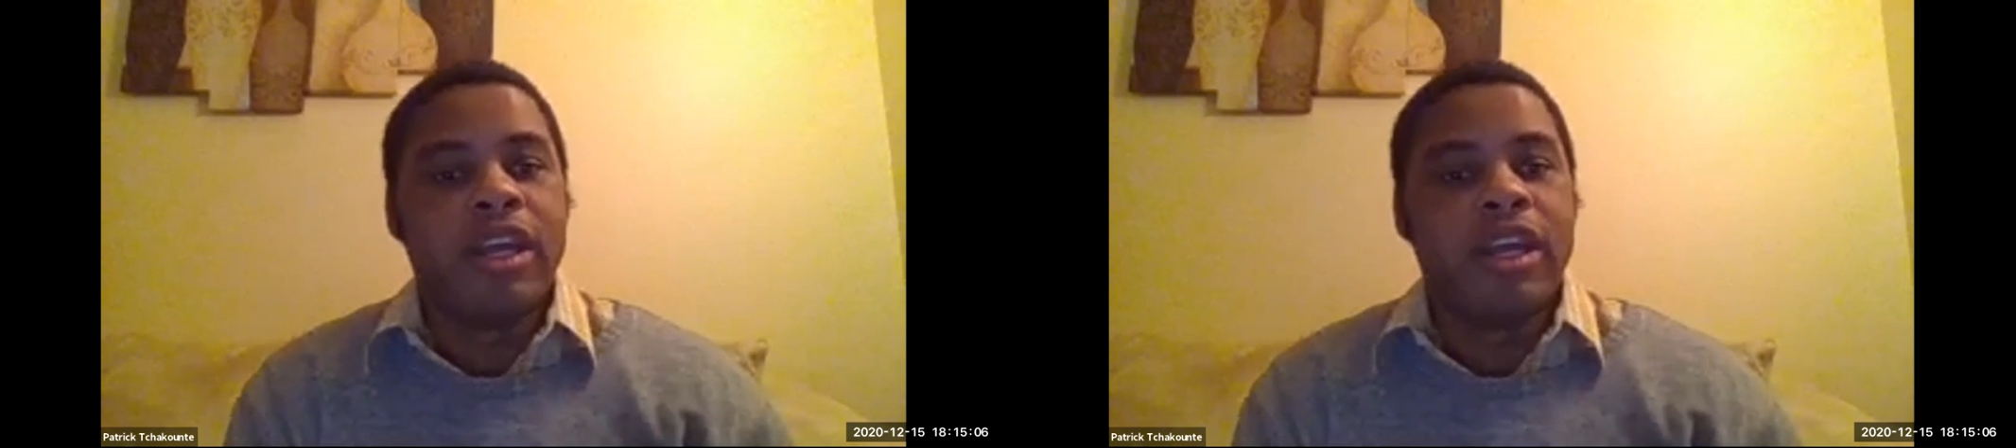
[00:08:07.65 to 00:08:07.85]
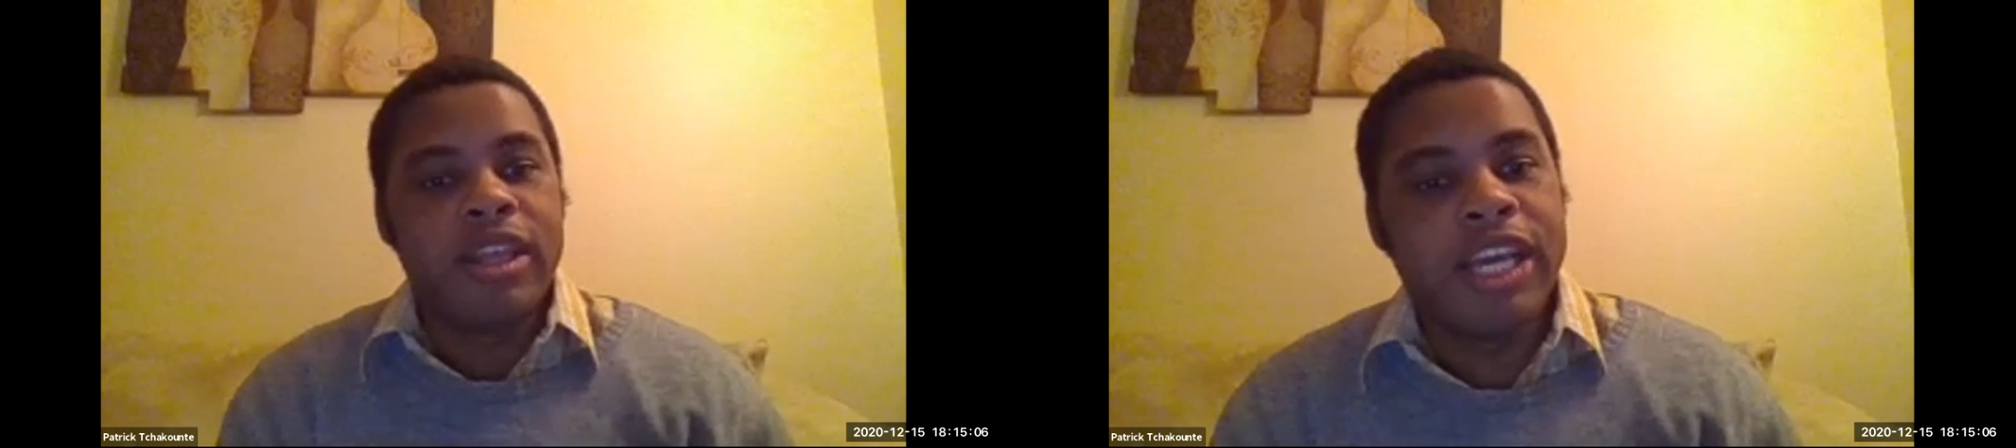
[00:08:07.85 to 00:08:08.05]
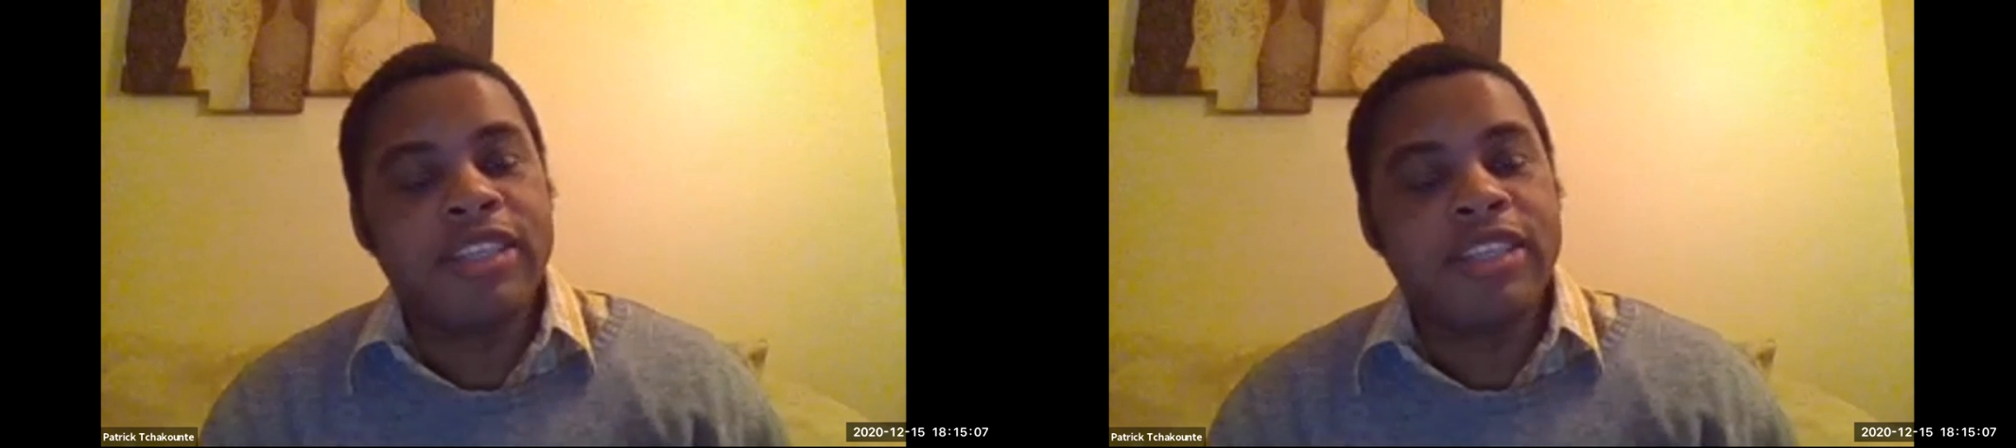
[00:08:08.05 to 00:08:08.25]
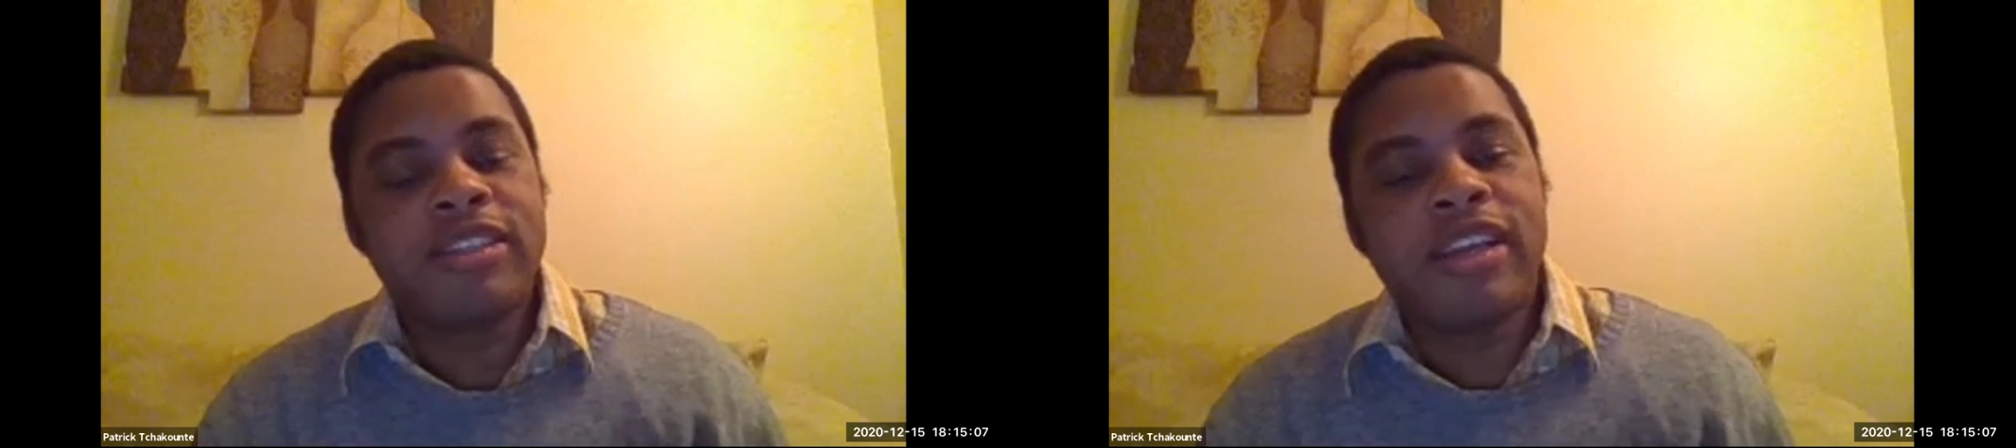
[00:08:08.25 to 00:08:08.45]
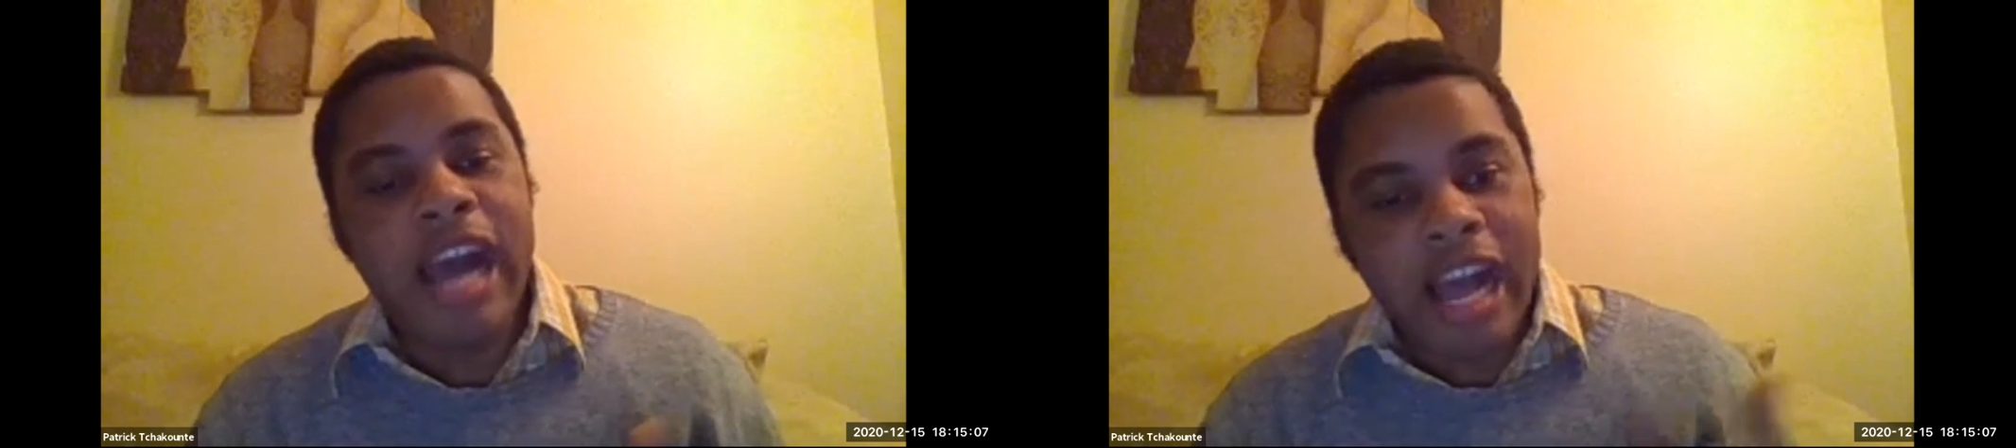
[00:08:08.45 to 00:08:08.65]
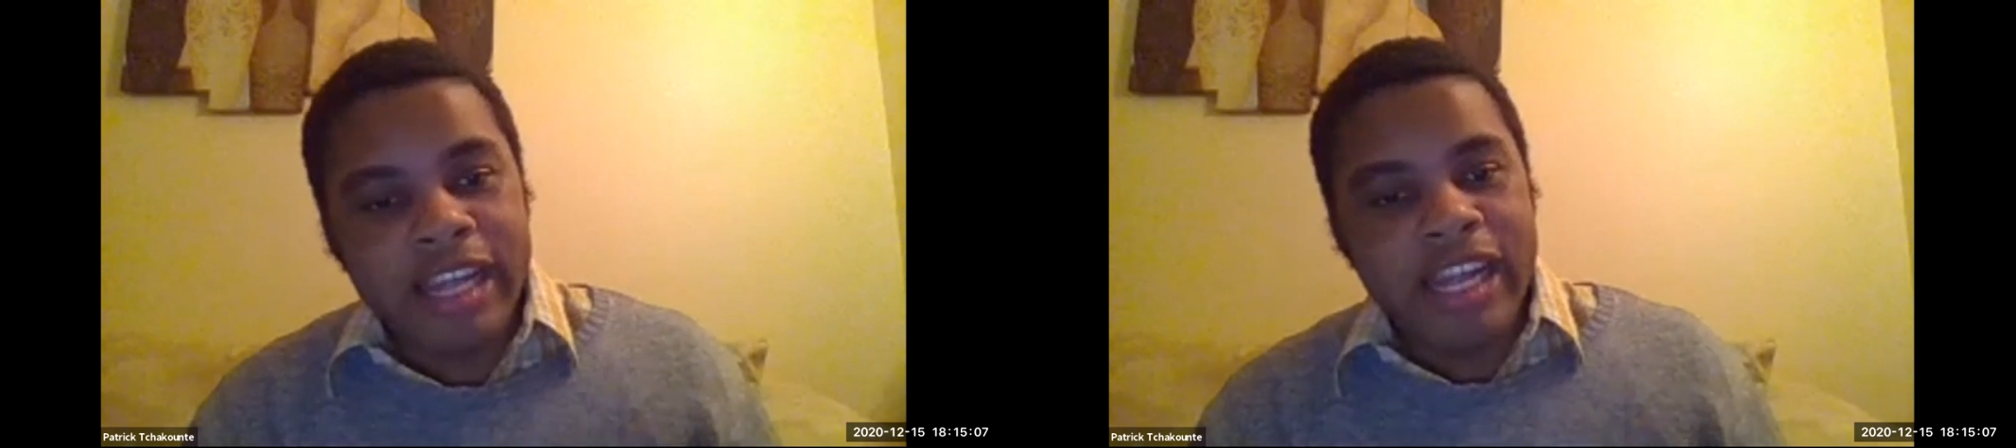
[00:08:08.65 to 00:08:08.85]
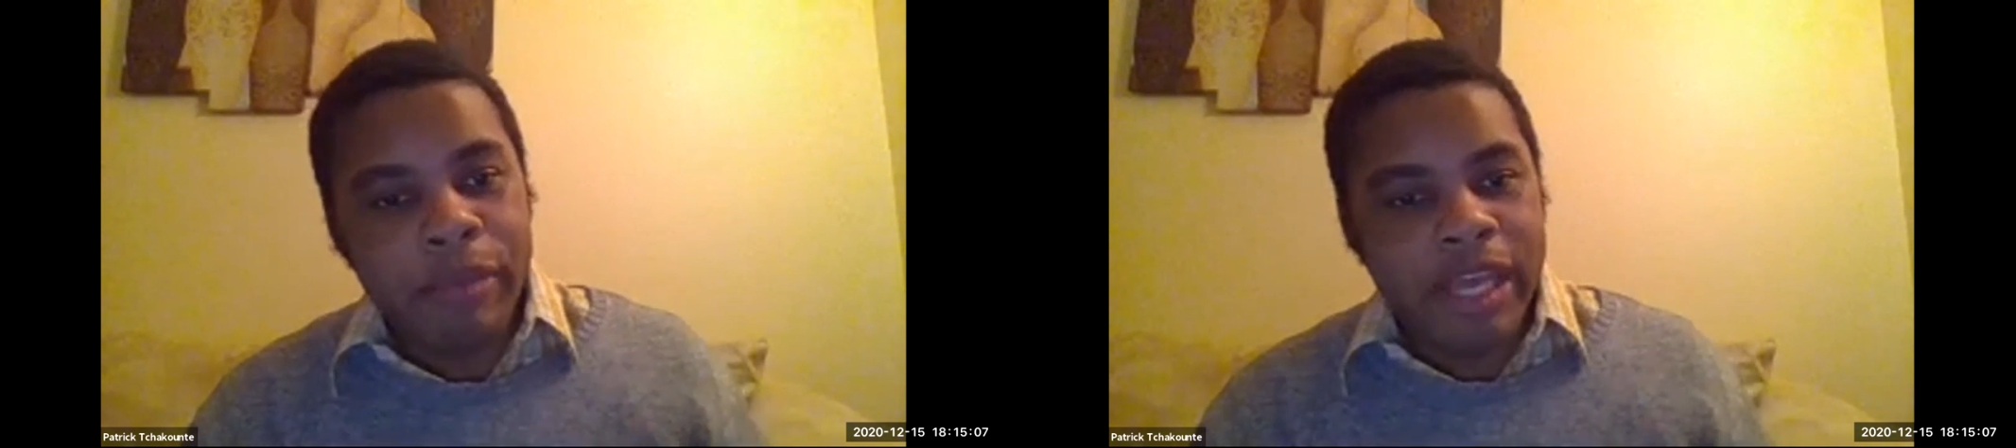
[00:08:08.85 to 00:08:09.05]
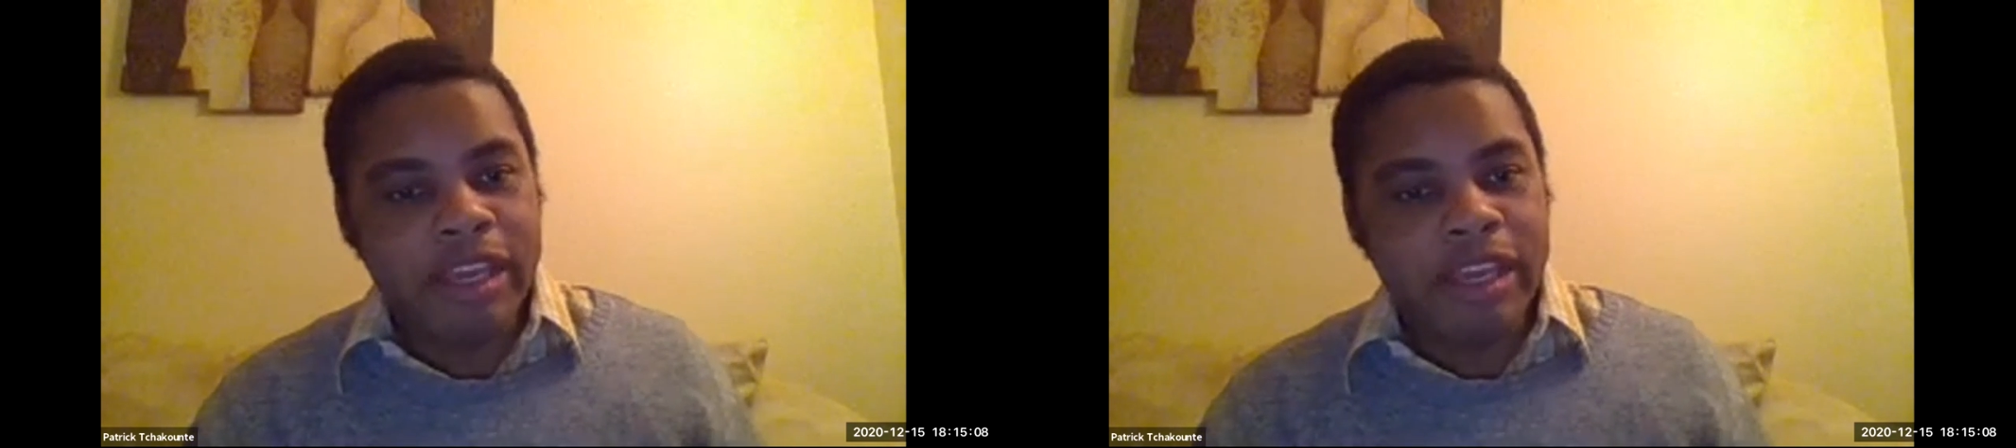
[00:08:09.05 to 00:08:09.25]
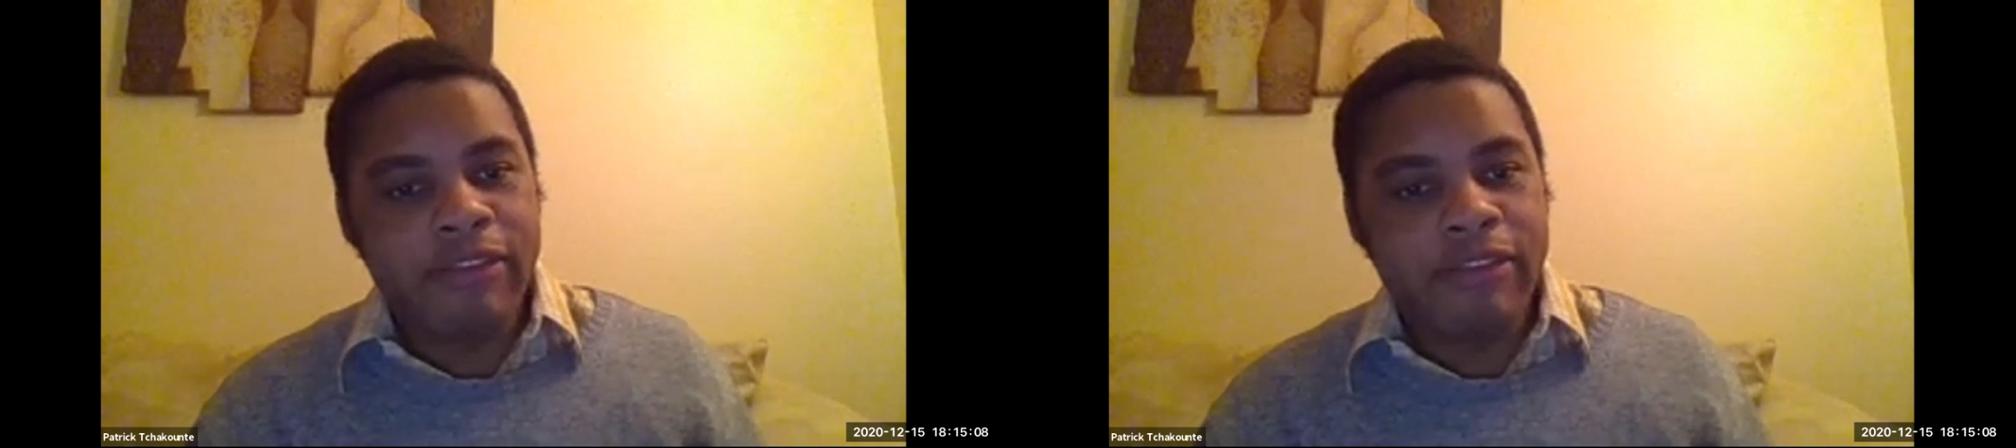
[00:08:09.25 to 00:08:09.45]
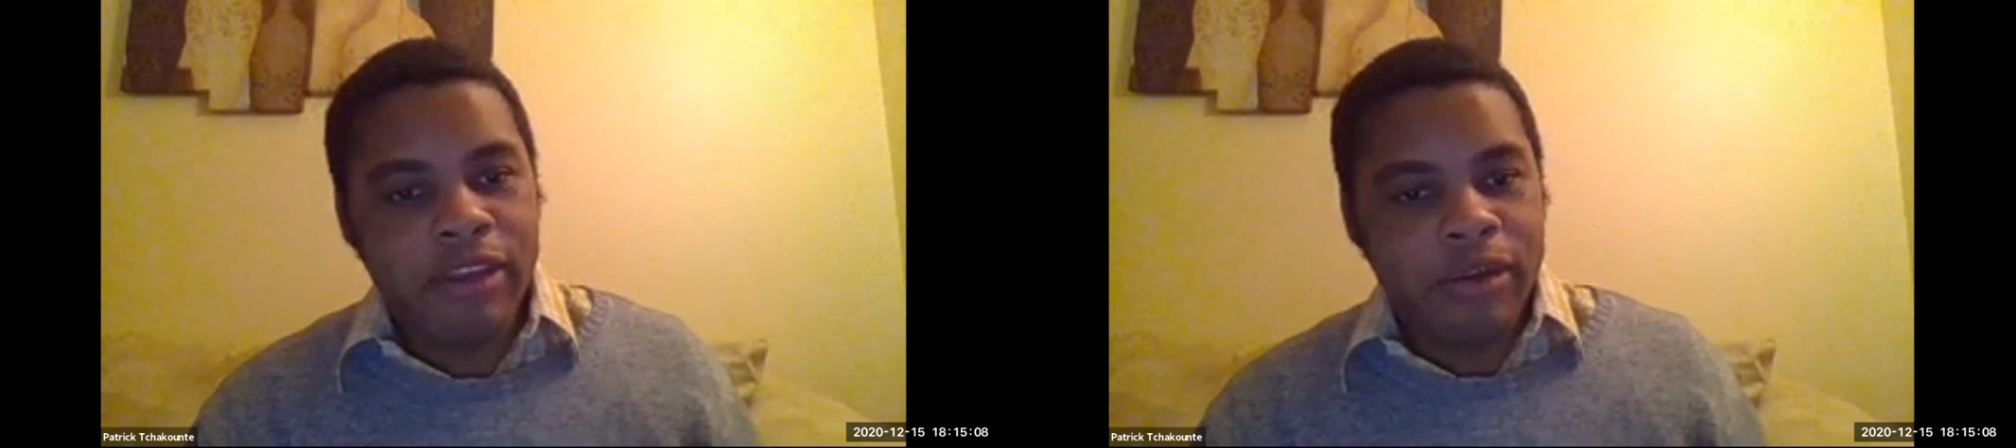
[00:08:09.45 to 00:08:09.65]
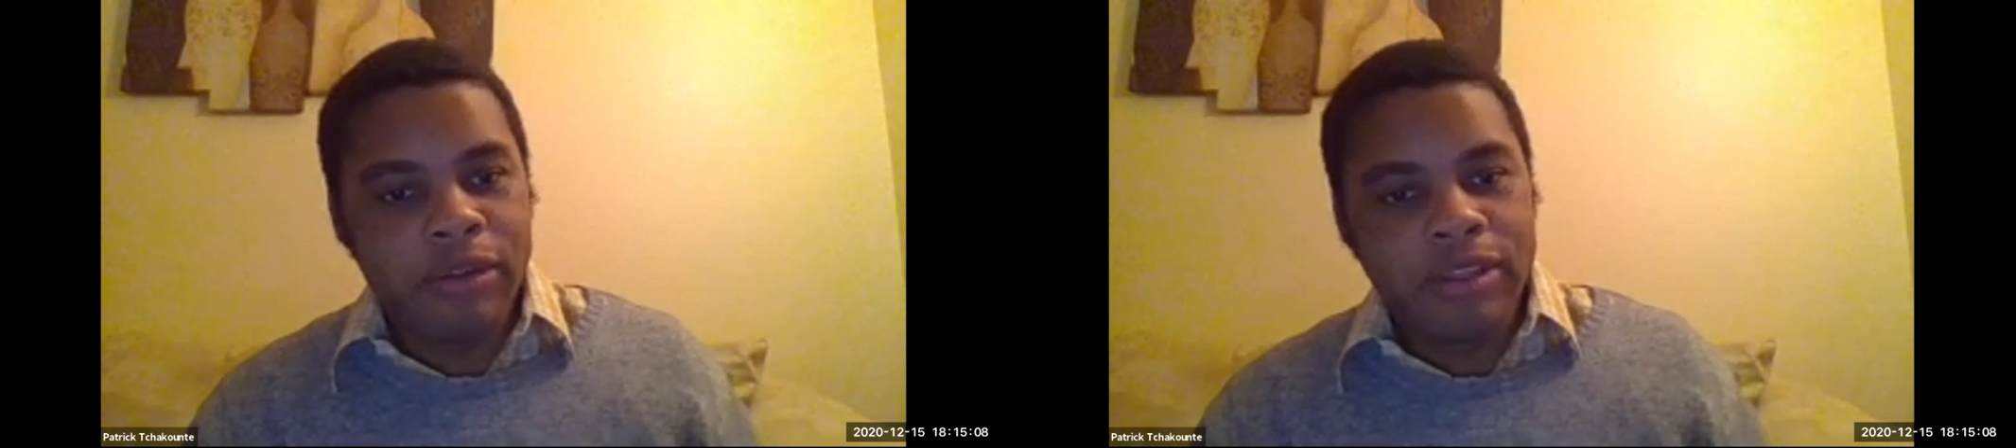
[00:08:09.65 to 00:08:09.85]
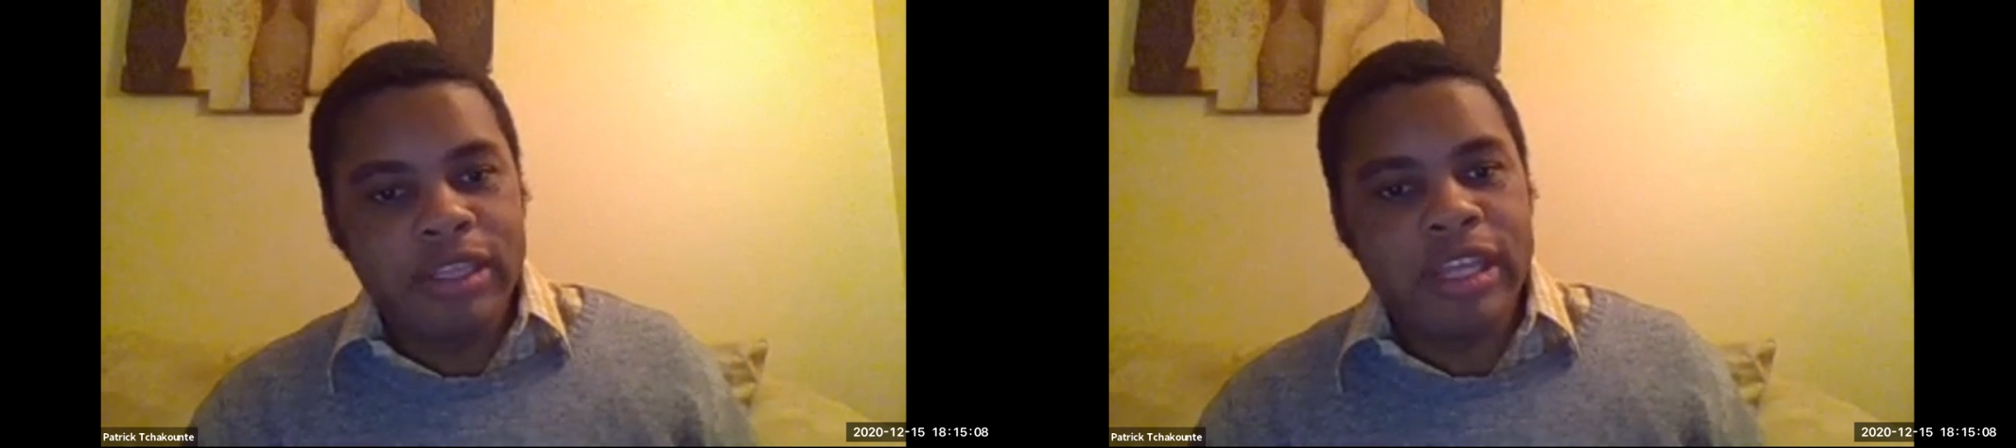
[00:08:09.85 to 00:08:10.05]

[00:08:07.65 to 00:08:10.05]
There's the academic field,